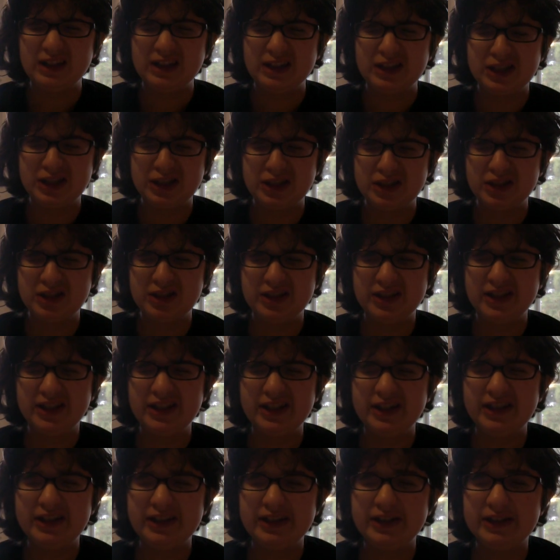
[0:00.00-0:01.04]

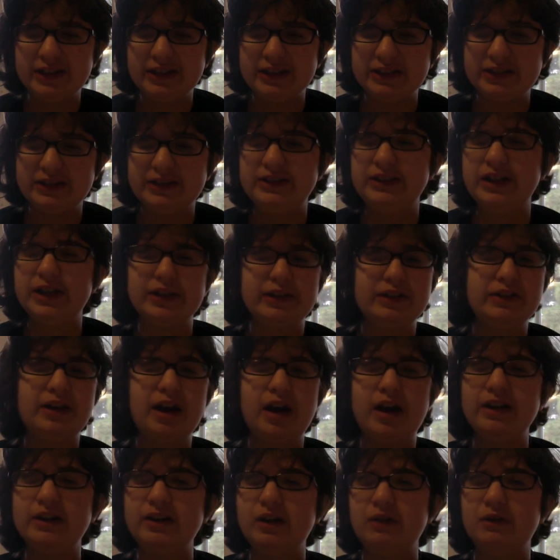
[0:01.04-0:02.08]
she does
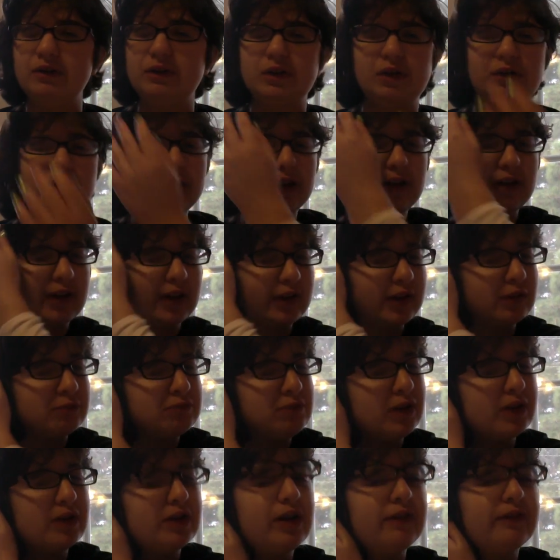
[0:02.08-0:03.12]
not know what's going on because her
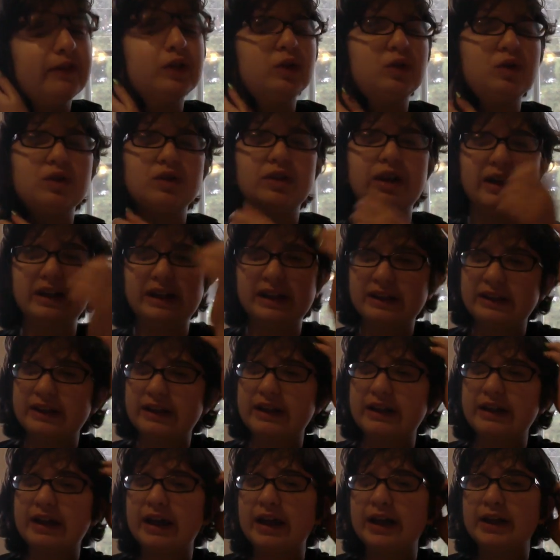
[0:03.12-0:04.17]
mother never told her
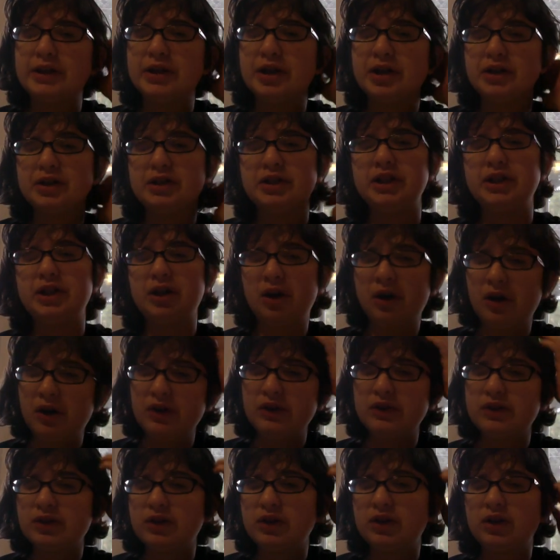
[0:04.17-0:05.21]
anything, and she
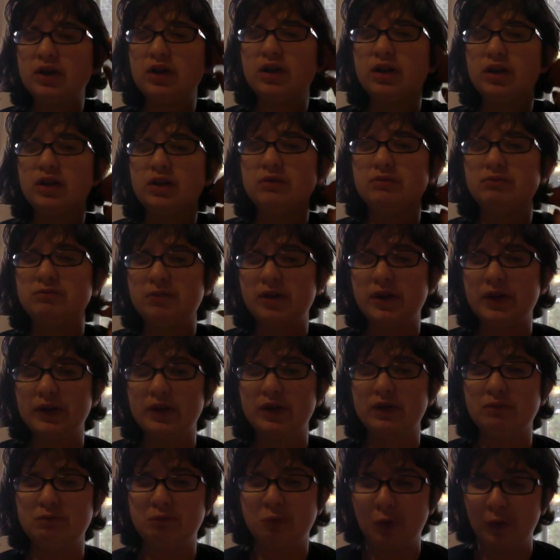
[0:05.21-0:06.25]
calls her
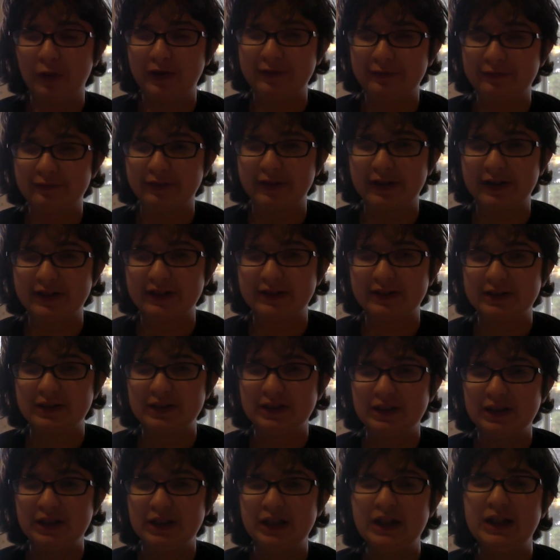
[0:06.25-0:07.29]
mother's boyfriend,
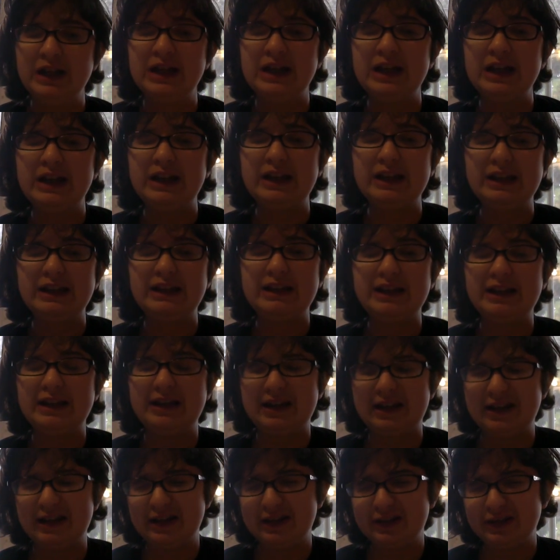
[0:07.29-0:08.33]

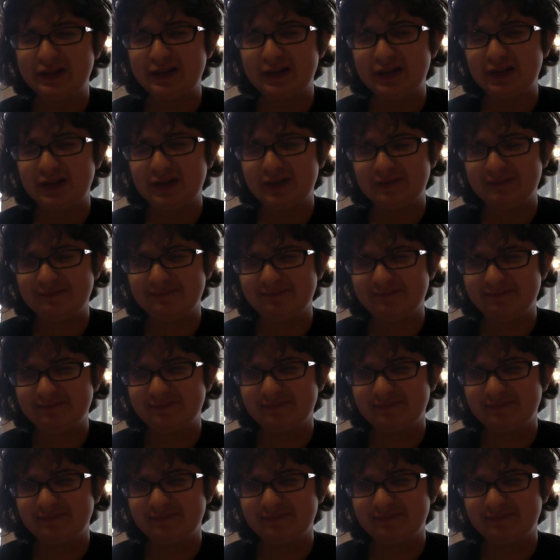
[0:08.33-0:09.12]
and her